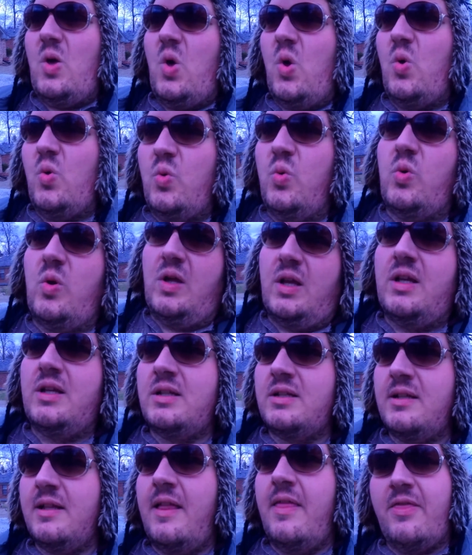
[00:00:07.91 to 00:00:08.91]
Hello,
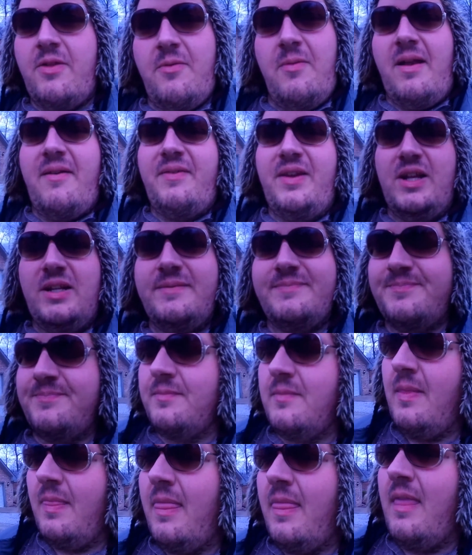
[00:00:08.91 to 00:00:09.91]
The Rev here,
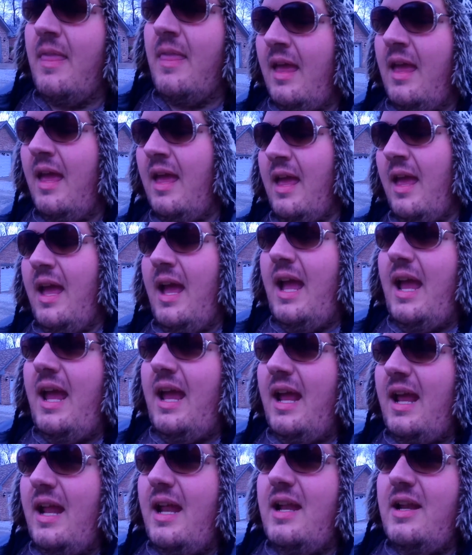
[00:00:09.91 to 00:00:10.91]

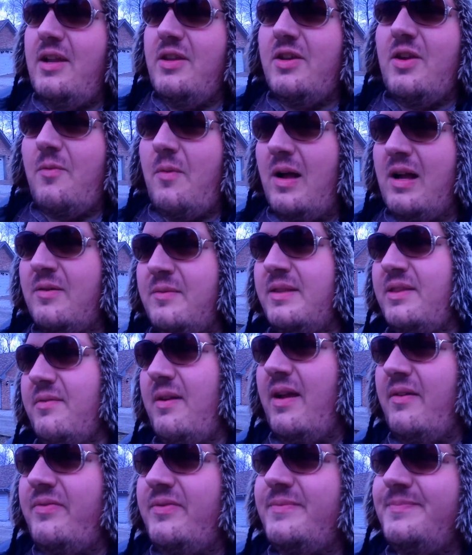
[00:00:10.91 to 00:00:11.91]
and you're walking with The
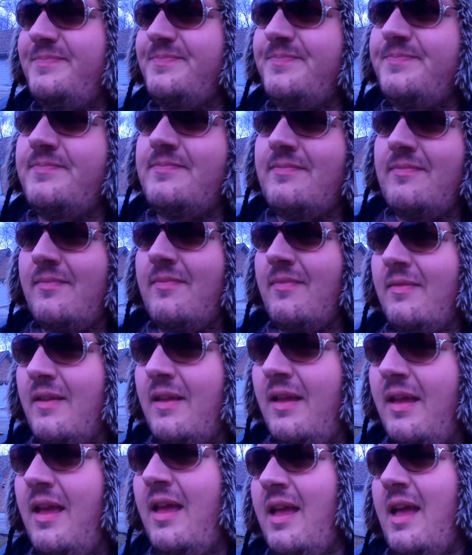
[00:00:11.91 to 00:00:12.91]
Rev.
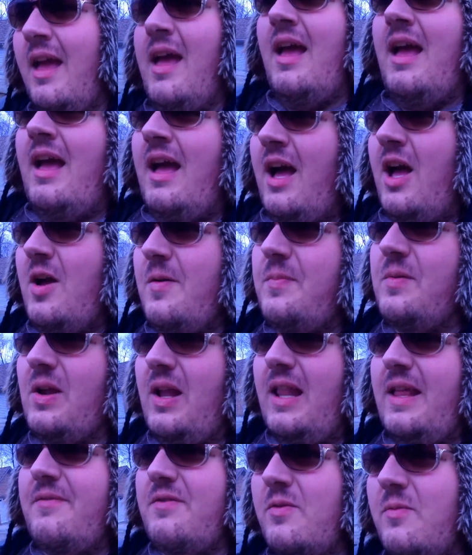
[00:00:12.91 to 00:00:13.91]
Hope you're all
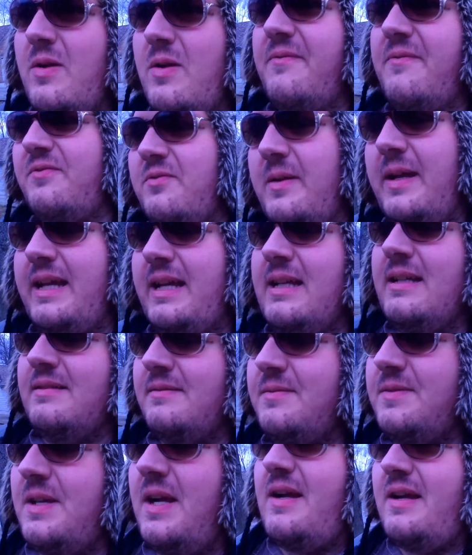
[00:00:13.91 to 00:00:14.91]
having a wonderful week.
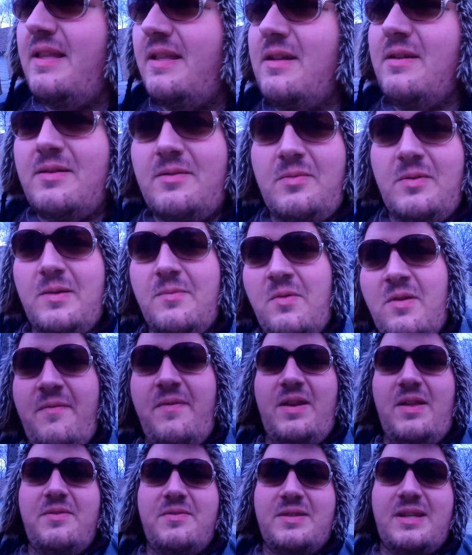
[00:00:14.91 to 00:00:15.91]
Sorry there weren't more
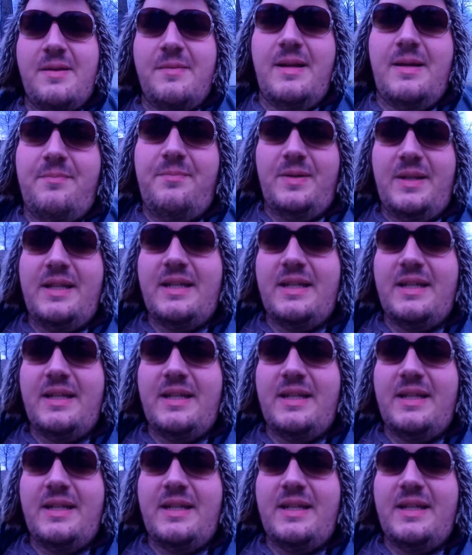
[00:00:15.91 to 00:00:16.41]
videos coming up, but